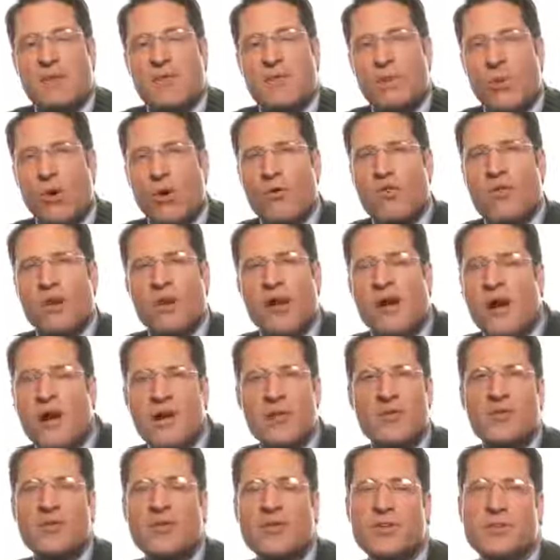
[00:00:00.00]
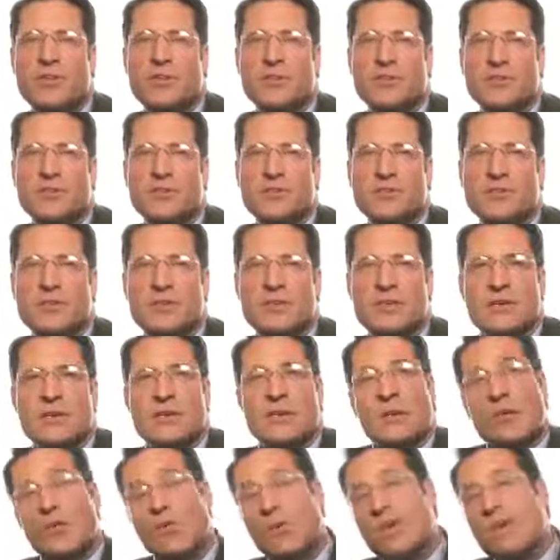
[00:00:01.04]
Now, for more than 100 years,
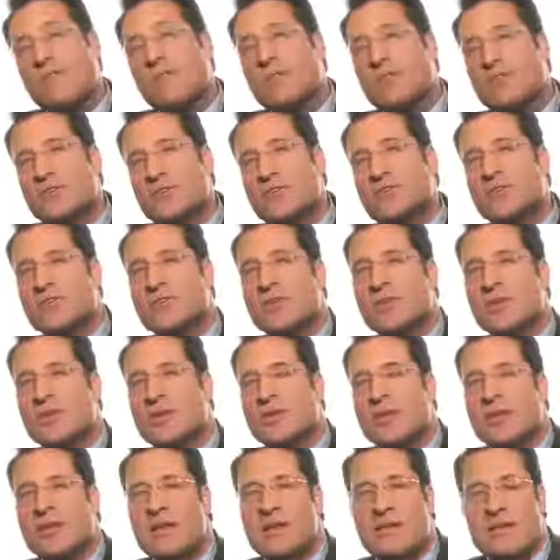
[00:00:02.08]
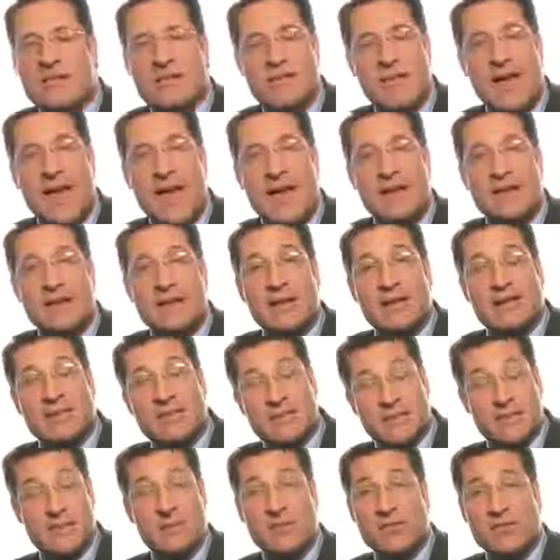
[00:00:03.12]
we've understood that
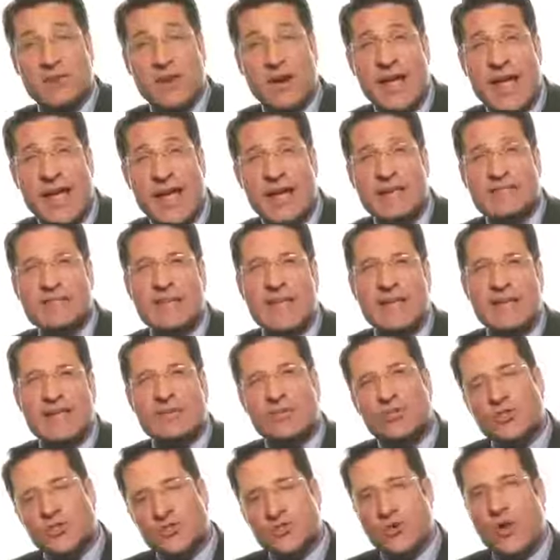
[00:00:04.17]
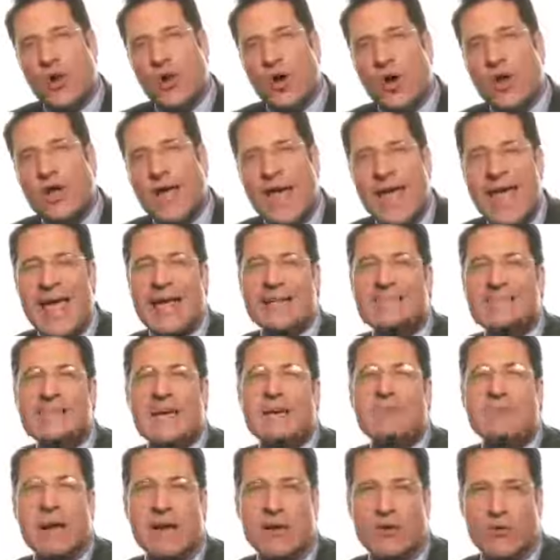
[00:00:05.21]
silver has strong
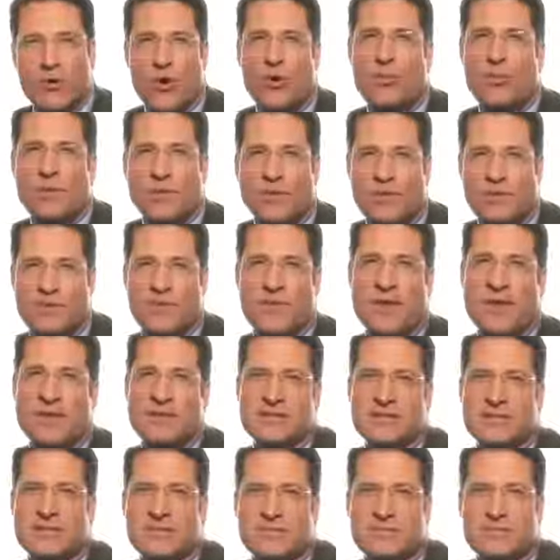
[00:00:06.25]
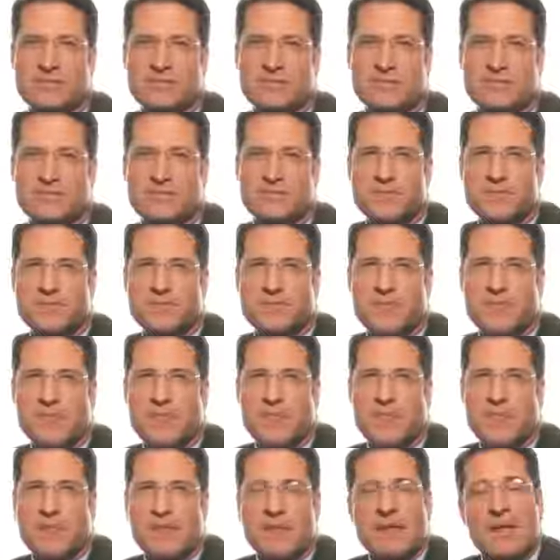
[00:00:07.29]
antimicrobial effects.
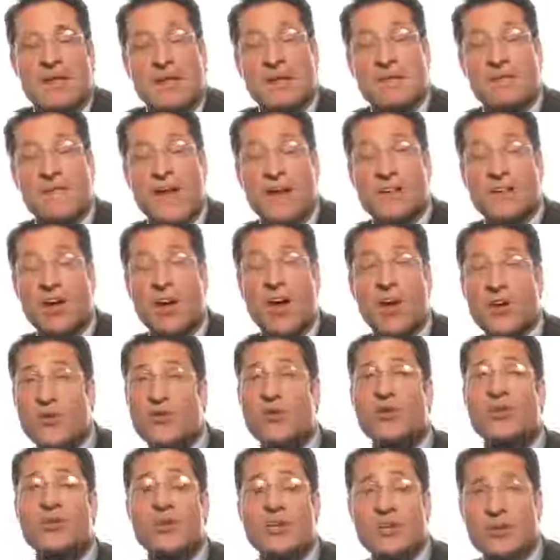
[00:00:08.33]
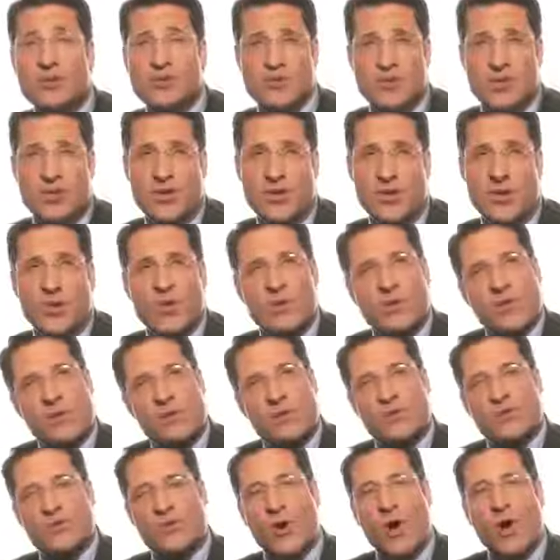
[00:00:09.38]
In fact, 100 years ago, when
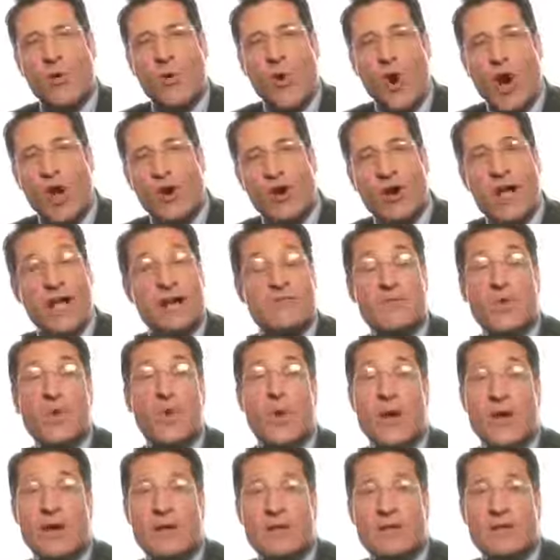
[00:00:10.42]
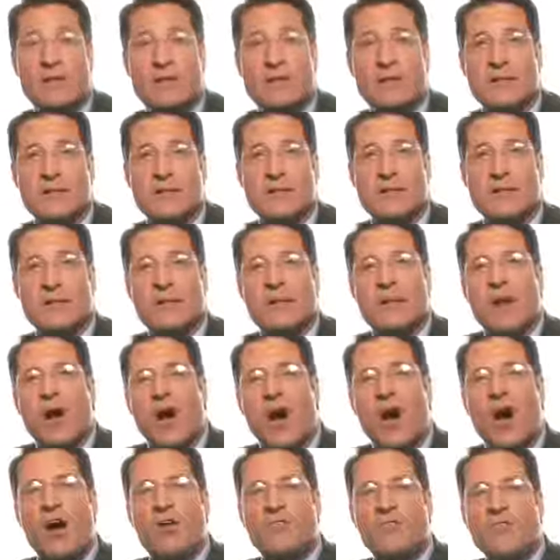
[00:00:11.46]
they would draw water out of a well,
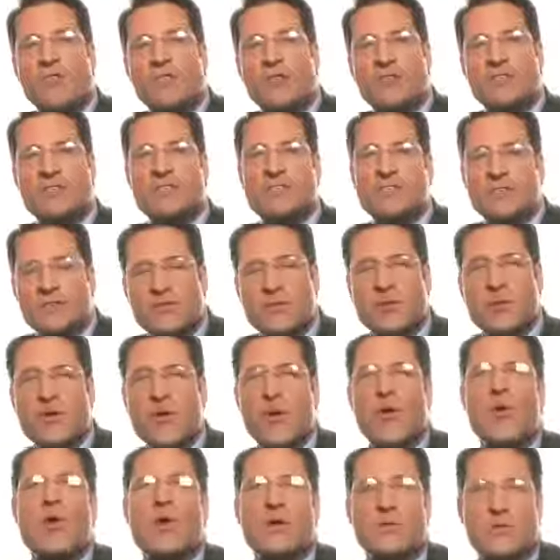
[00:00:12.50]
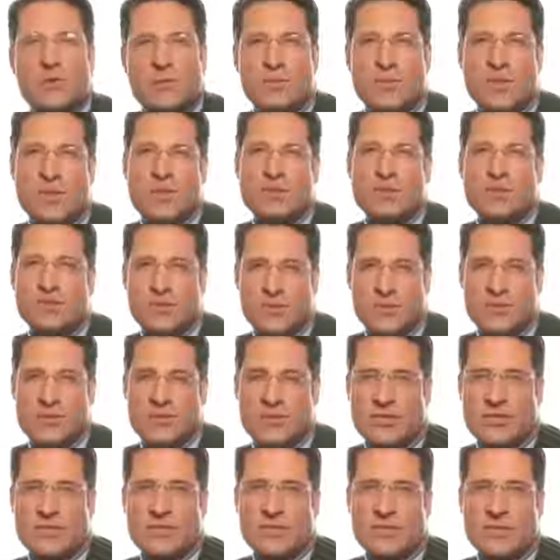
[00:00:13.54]
often a silver coin would be
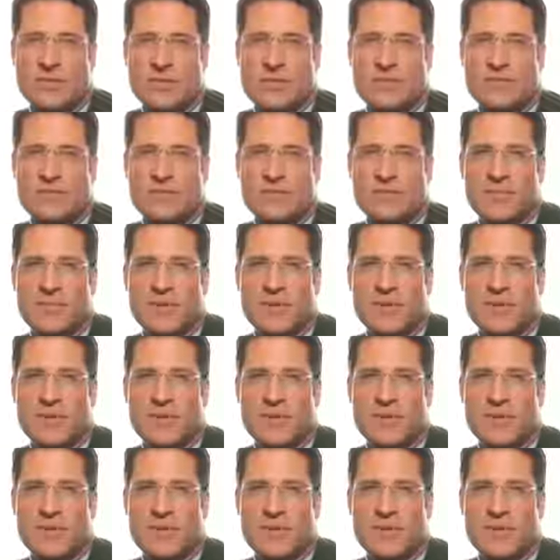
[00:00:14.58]
introduced into it.